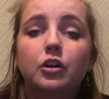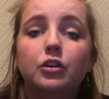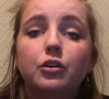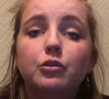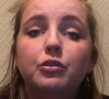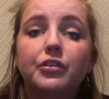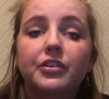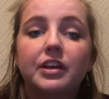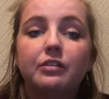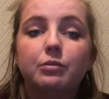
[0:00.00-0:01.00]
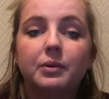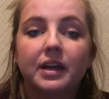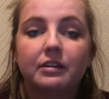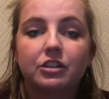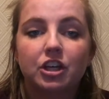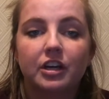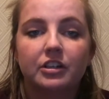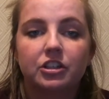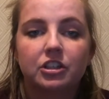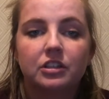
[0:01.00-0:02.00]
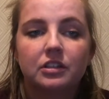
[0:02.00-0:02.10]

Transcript: "You received without charge."